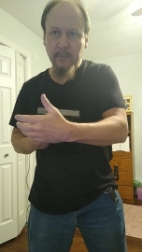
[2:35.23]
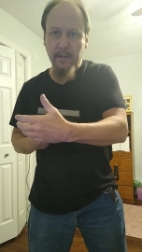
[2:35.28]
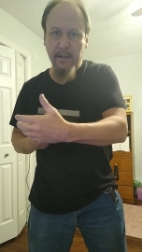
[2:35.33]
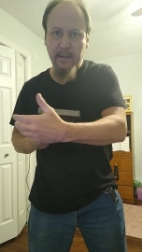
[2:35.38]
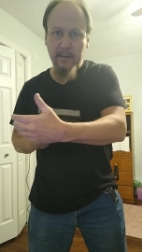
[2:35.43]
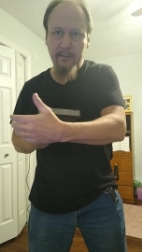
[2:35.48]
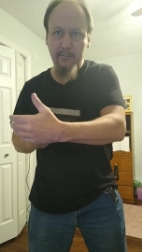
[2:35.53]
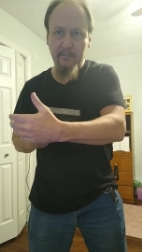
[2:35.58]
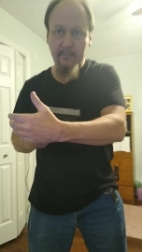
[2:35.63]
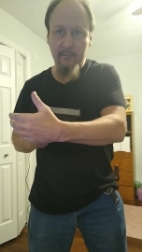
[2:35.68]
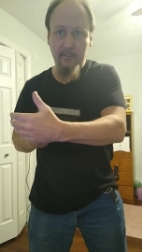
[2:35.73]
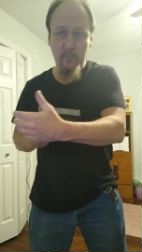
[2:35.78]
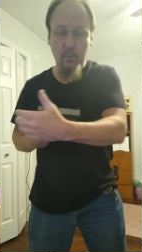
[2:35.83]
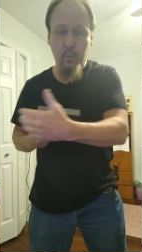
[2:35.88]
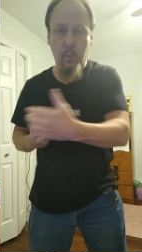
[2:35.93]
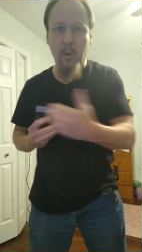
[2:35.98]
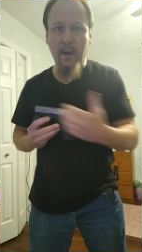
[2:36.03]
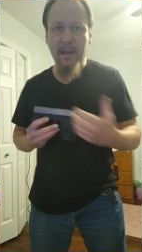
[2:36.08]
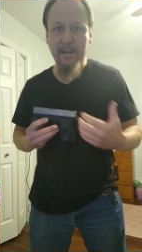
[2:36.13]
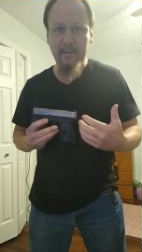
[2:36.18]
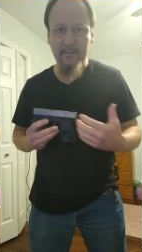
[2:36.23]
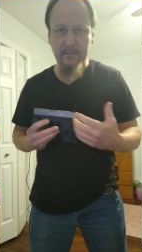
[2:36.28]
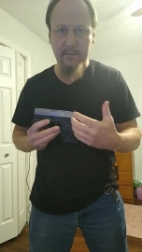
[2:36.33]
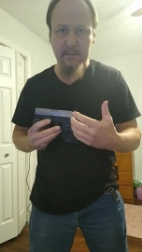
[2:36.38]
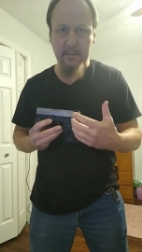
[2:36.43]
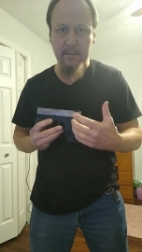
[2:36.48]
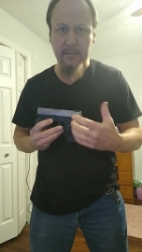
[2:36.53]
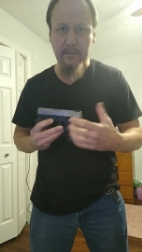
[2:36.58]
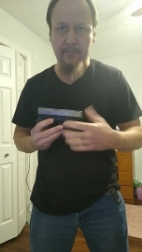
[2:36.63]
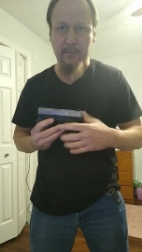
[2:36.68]
it's twice the
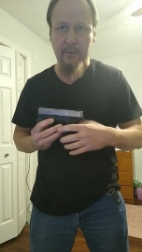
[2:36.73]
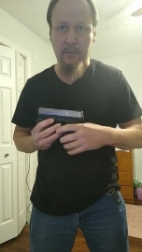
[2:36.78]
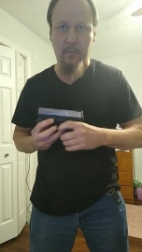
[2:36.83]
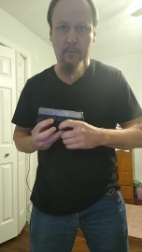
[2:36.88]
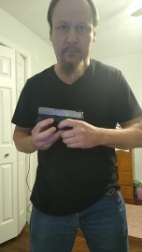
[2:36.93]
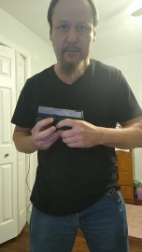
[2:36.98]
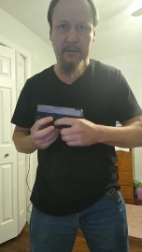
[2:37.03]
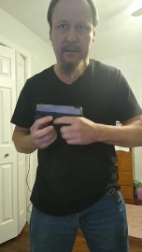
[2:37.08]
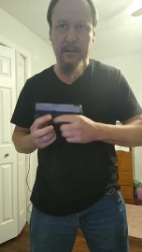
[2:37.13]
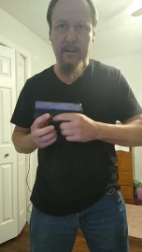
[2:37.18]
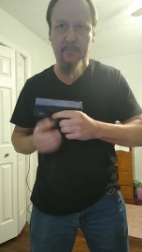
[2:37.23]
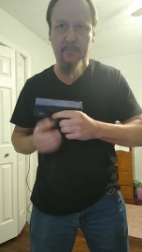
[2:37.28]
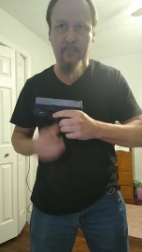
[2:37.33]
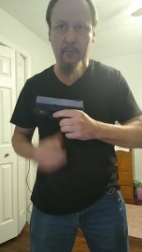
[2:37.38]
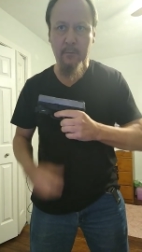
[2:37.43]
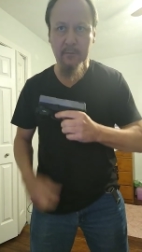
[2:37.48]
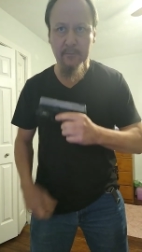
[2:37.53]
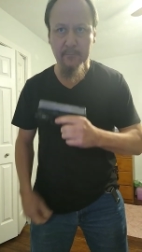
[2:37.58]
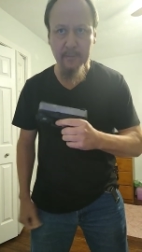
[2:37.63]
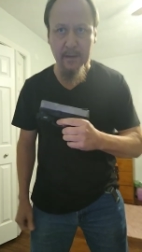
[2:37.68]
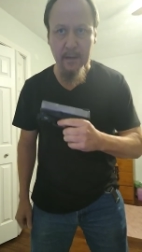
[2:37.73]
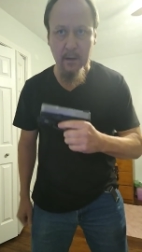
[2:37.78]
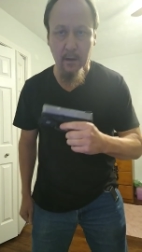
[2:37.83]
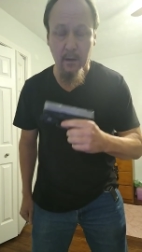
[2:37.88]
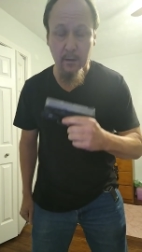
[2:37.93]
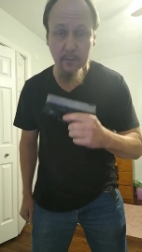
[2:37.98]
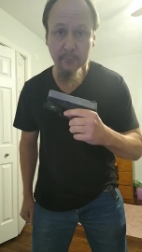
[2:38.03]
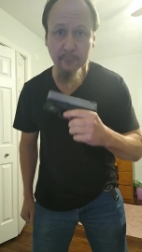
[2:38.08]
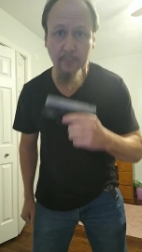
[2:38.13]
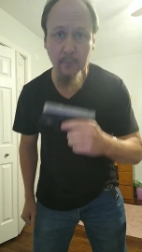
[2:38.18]
difficulty level as far
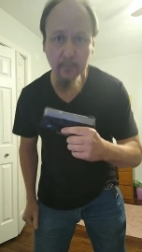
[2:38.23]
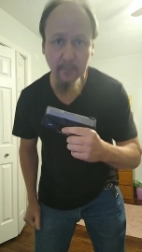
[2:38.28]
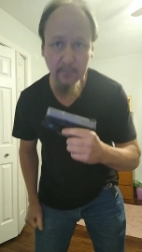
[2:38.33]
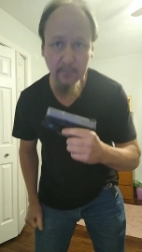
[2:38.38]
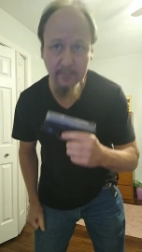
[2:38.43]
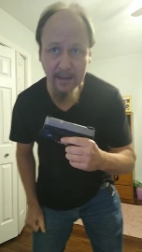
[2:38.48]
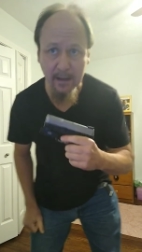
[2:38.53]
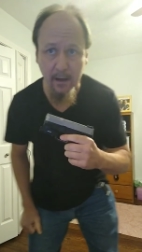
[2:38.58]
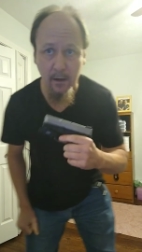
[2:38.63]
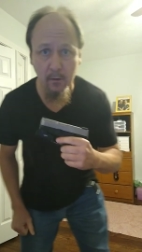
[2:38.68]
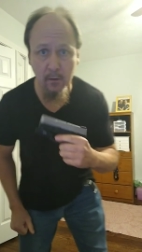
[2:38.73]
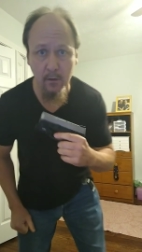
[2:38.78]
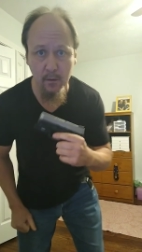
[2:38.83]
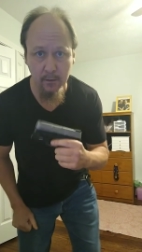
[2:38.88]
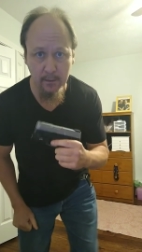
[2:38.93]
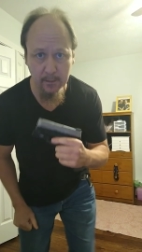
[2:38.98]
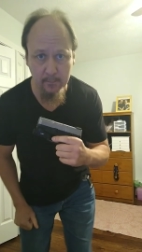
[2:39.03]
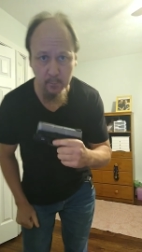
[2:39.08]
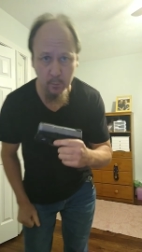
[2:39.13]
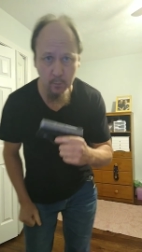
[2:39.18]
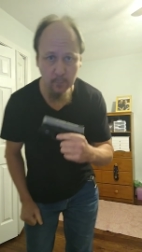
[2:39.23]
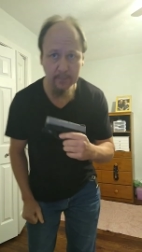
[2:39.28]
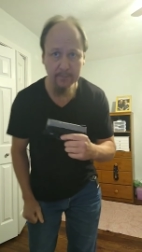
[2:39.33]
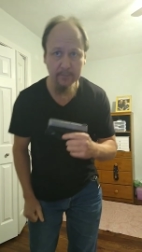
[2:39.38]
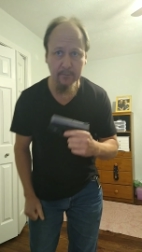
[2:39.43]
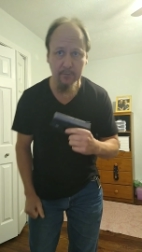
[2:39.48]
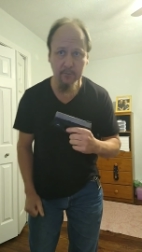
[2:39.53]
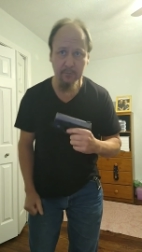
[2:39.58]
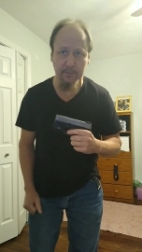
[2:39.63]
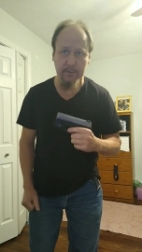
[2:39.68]
as how hard I'm pulling
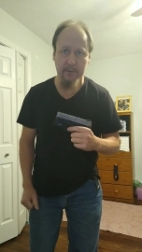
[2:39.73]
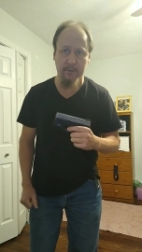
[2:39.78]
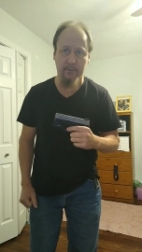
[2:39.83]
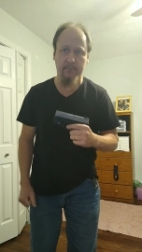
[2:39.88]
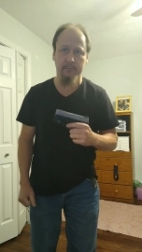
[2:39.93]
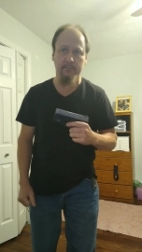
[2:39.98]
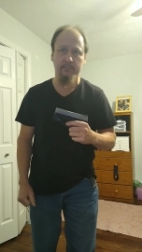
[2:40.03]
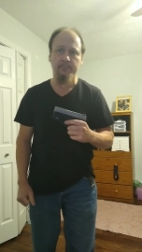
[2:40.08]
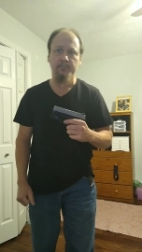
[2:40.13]
the trigger.